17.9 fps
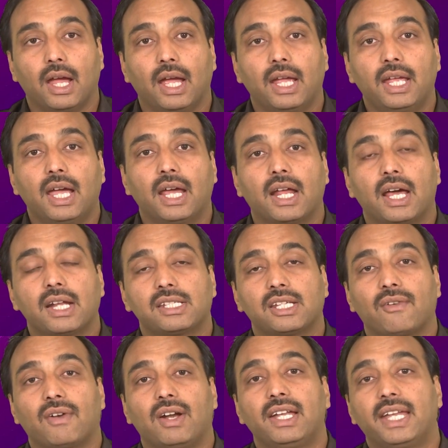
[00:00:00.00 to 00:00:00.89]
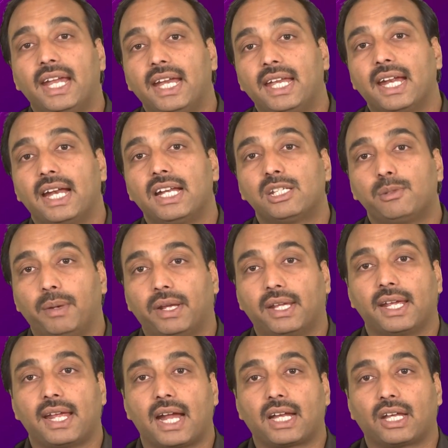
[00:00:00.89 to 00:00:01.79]
Here are several detailed
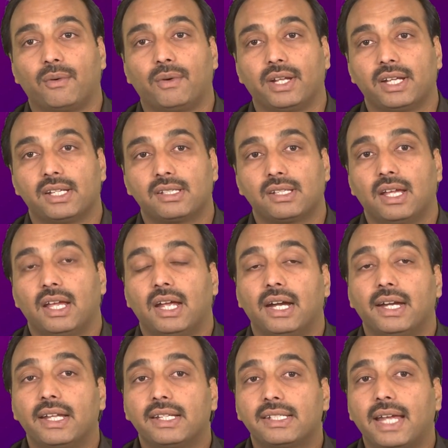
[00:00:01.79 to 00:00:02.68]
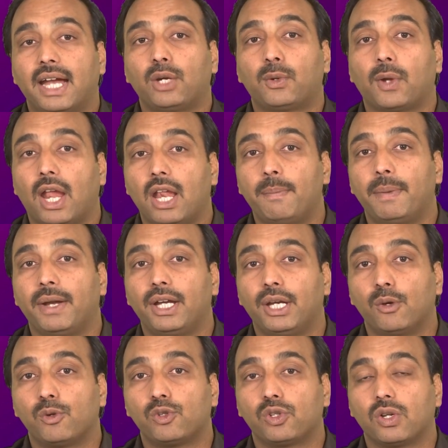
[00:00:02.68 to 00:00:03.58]
speaking activities designed to help
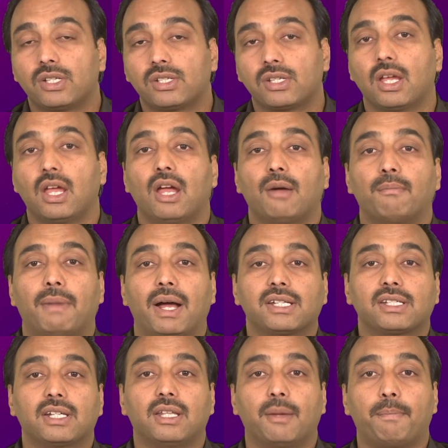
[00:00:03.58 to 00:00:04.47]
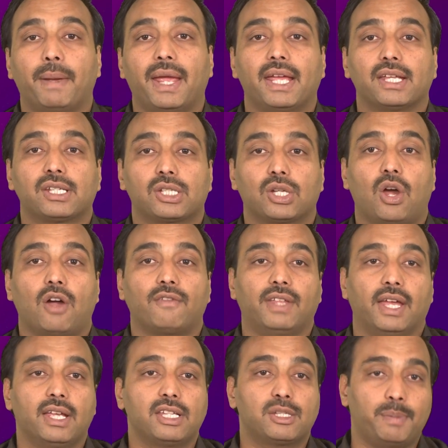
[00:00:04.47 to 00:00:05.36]
individuals master the pace of
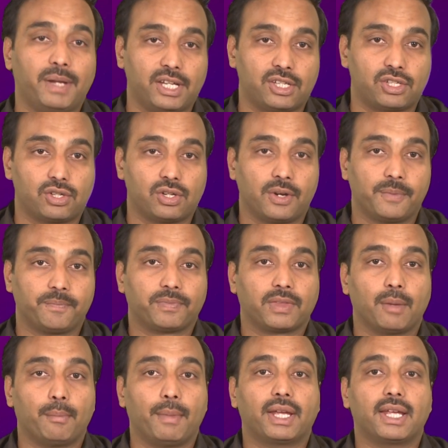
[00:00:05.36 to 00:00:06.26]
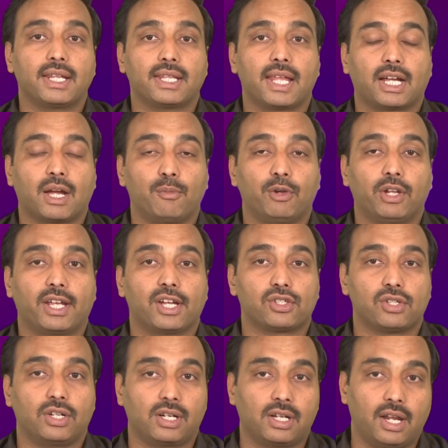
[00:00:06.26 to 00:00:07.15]
their speech, making their
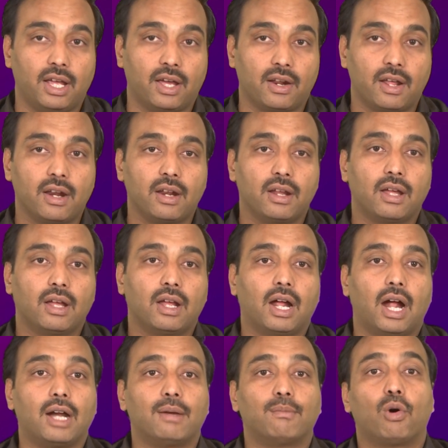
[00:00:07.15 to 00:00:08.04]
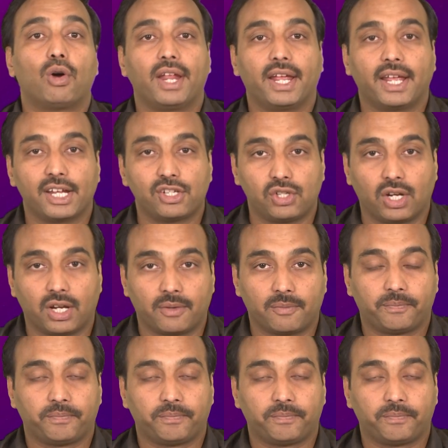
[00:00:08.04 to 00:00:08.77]
communication clearer and more engaging.